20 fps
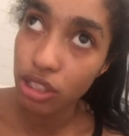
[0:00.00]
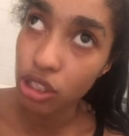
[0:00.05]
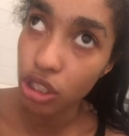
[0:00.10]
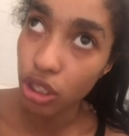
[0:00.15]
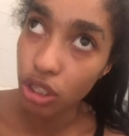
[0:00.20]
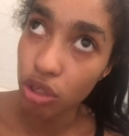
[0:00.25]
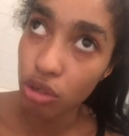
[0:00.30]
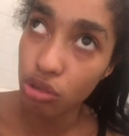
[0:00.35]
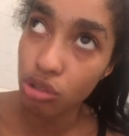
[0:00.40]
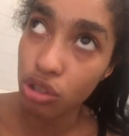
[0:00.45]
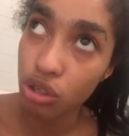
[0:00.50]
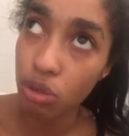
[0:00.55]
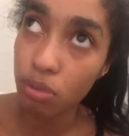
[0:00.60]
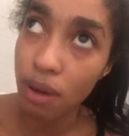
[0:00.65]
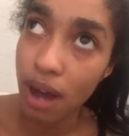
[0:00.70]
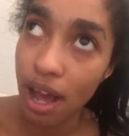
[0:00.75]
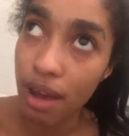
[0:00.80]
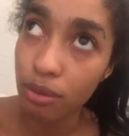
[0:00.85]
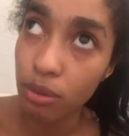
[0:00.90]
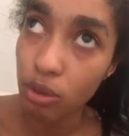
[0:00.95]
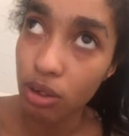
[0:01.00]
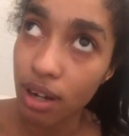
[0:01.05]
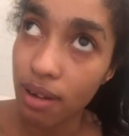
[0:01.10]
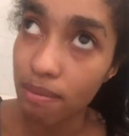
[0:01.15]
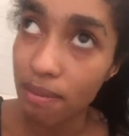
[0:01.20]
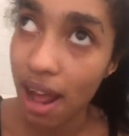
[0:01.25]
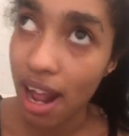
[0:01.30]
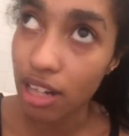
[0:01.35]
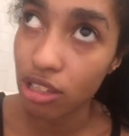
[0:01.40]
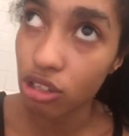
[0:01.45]
to YouTube, I will come
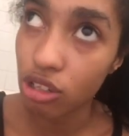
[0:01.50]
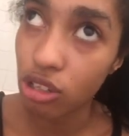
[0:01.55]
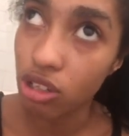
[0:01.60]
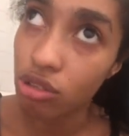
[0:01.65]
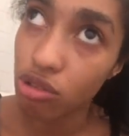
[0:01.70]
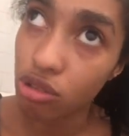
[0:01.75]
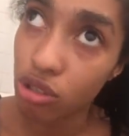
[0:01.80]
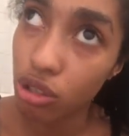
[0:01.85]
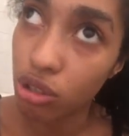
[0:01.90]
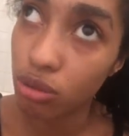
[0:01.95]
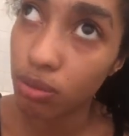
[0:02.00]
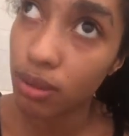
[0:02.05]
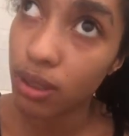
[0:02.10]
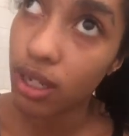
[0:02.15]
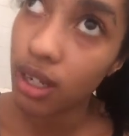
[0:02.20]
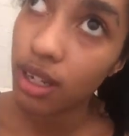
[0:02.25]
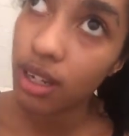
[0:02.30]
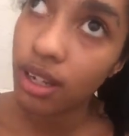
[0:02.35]
back to YouTube.